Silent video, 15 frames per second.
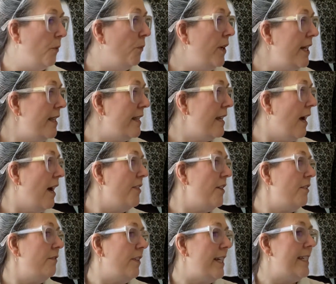One of the
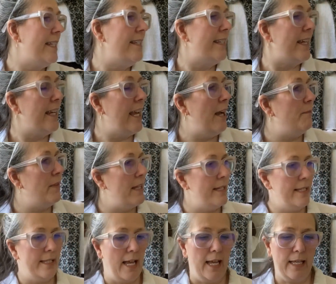other reasons I kept
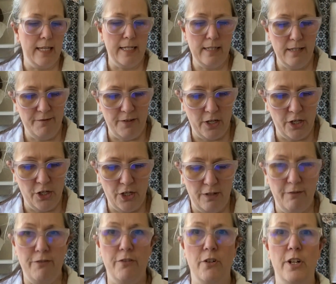this second
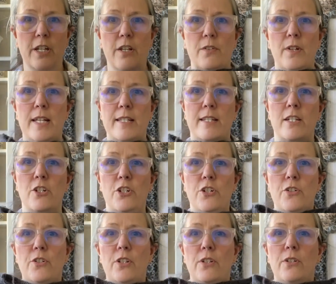version for you is to
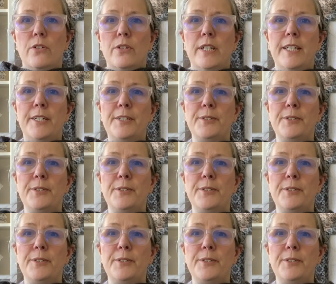show you